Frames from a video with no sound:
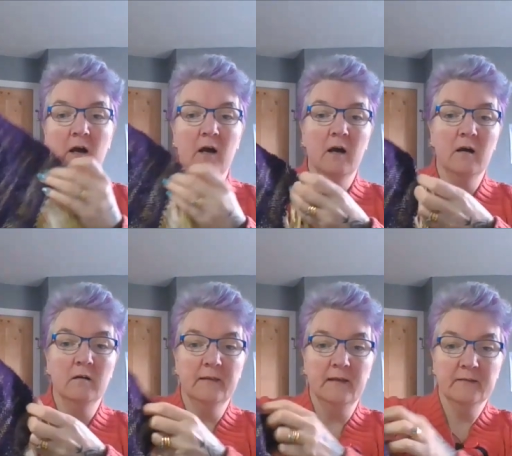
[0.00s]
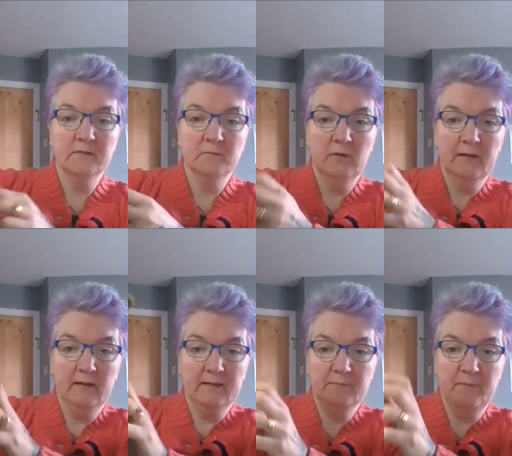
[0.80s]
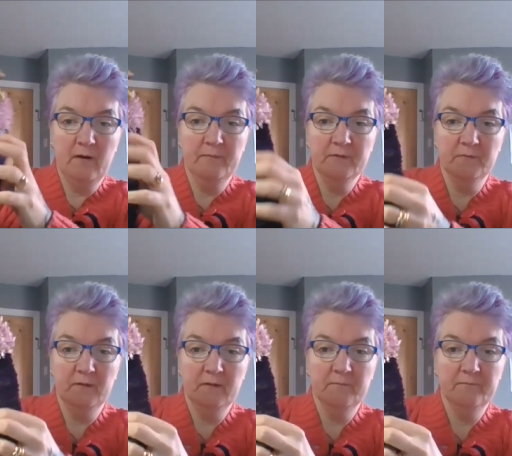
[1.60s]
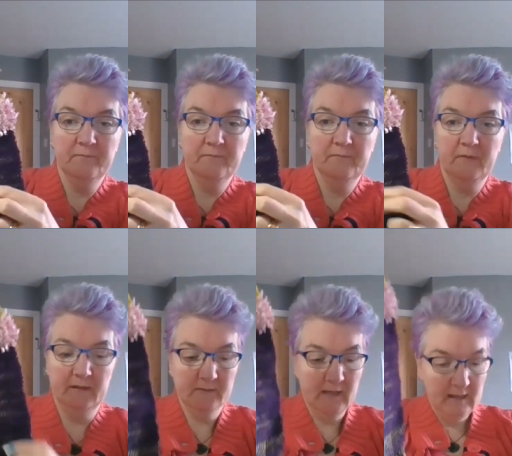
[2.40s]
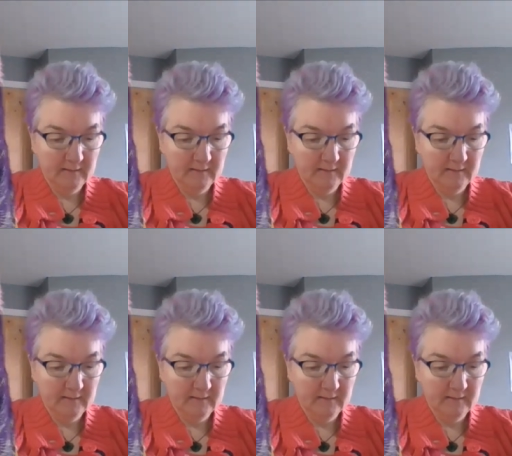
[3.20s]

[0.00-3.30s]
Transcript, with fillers: uh, yeah, some more little experiments with things.